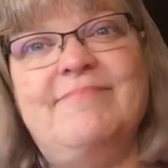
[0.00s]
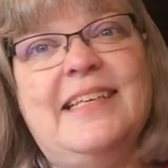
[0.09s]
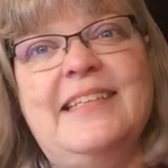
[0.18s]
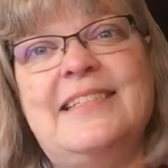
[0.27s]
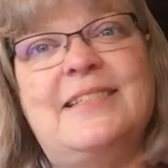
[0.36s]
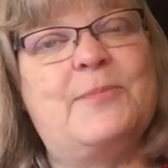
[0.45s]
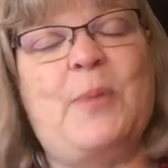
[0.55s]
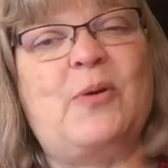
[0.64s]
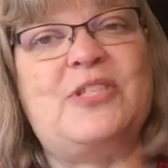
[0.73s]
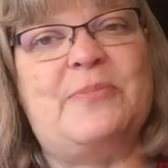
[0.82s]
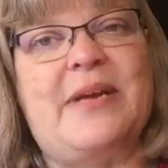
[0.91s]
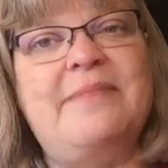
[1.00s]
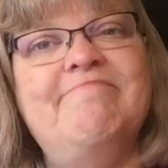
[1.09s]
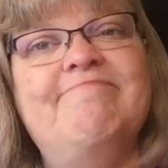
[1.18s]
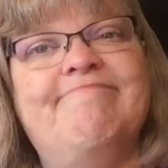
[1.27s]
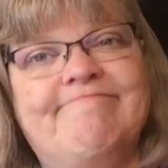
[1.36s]
it spoke to me
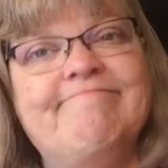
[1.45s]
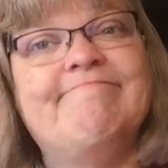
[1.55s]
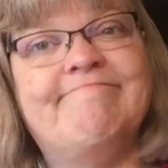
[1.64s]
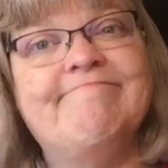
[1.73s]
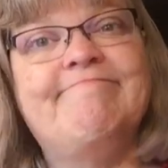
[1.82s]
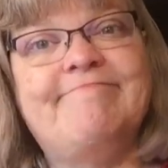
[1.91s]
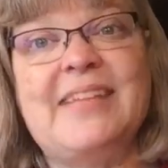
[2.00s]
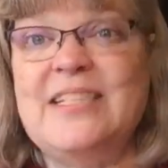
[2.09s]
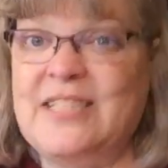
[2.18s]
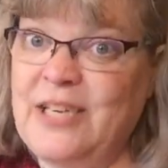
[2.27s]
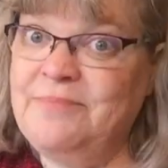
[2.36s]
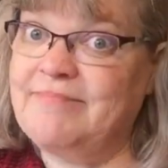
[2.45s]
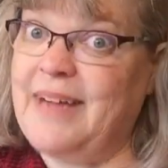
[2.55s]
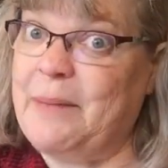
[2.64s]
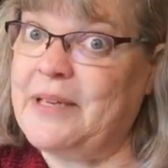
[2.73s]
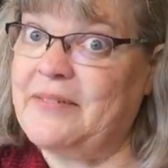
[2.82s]
so
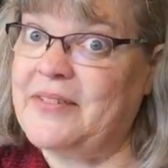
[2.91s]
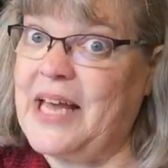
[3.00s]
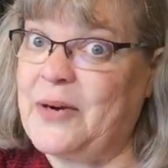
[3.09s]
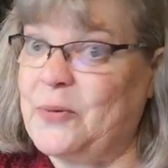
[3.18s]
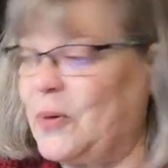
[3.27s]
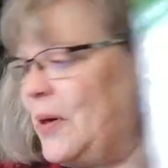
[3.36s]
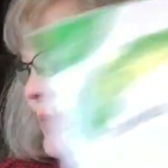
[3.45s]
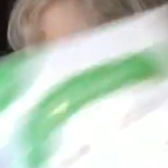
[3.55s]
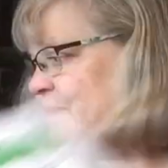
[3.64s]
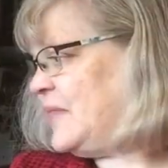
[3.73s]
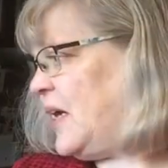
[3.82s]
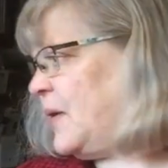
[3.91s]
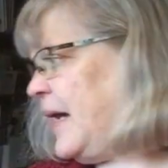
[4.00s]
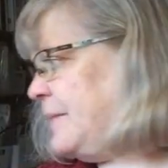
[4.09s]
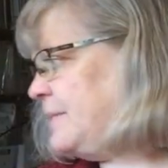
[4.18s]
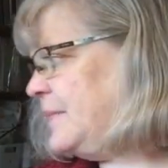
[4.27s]
I'm giving that a whirl all
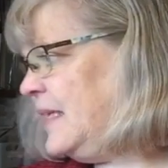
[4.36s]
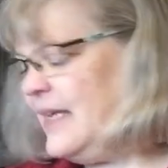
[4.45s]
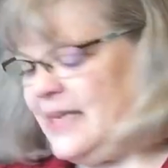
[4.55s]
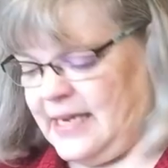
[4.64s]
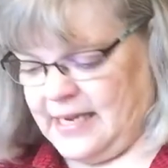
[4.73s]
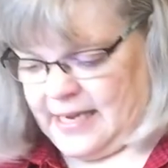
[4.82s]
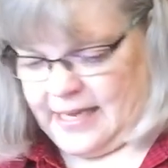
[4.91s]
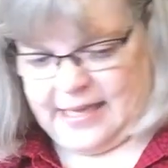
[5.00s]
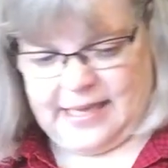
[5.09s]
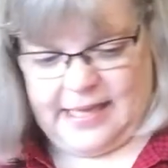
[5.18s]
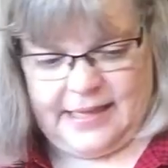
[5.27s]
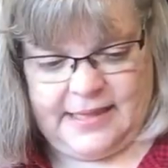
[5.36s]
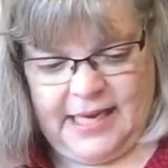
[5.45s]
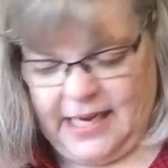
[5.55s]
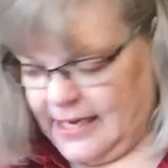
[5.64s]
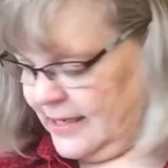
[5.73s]
right
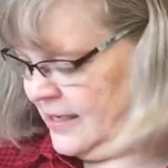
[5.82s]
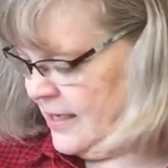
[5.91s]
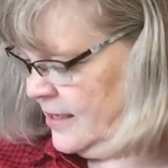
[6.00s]
then